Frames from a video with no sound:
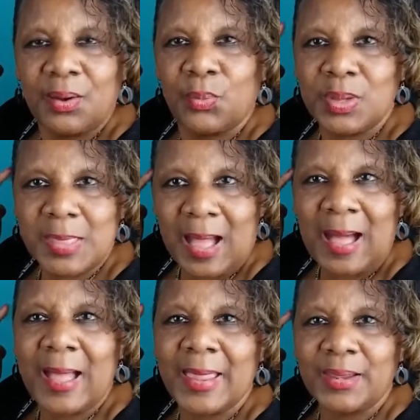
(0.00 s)
when
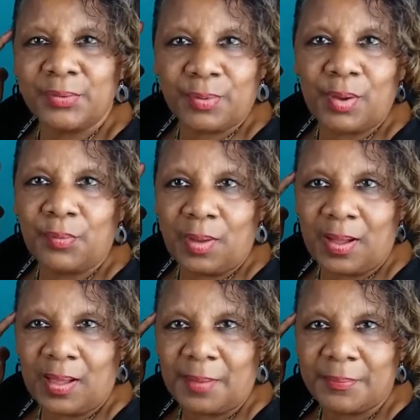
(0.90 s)
I grow
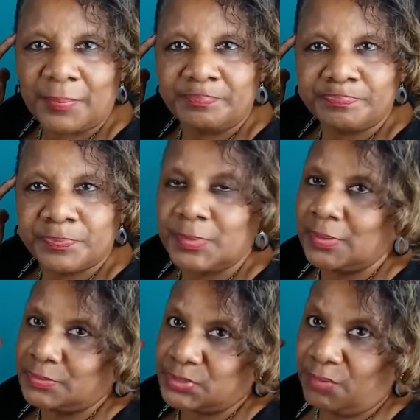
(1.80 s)
up?
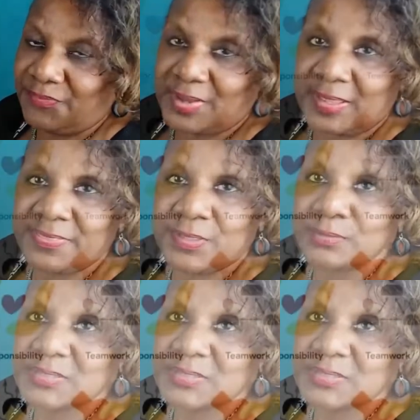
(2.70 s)
Don't forget those